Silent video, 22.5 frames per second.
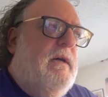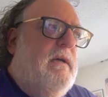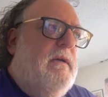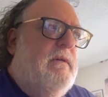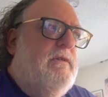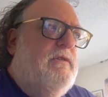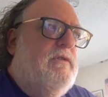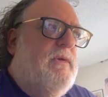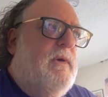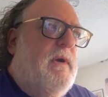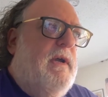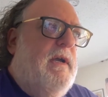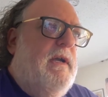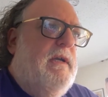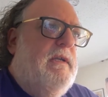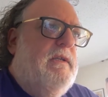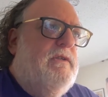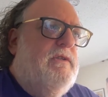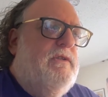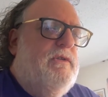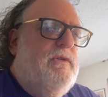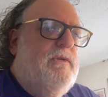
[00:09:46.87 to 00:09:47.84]
Trying
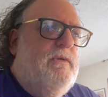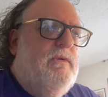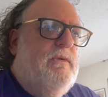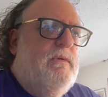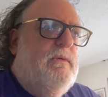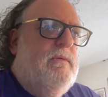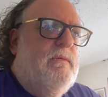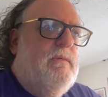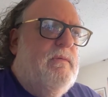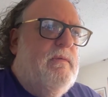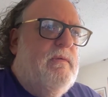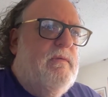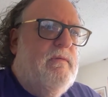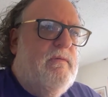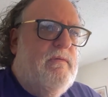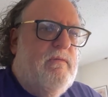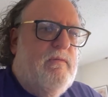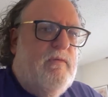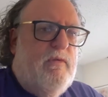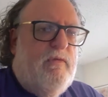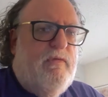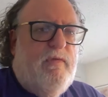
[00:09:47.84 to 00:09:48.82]
to
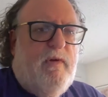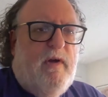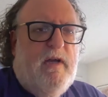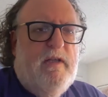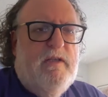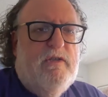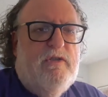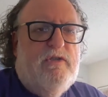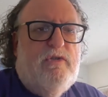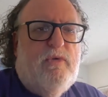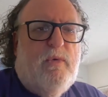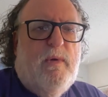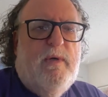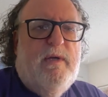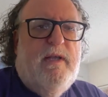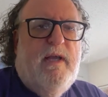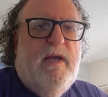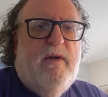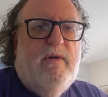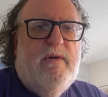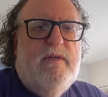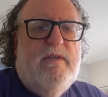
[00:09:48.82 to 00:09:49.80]
refine the story
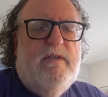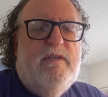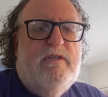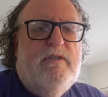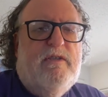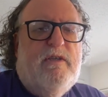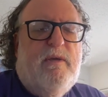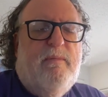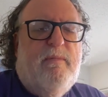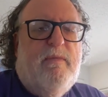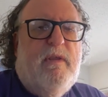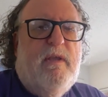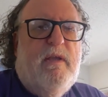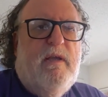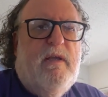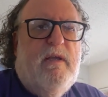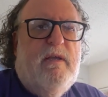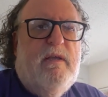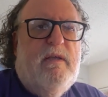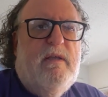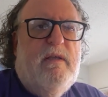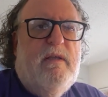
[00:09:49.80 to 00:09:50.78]
down into
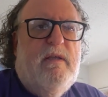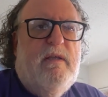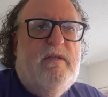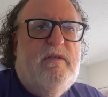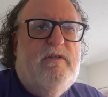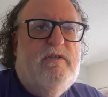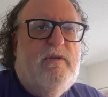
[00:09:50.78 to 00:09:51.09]
something a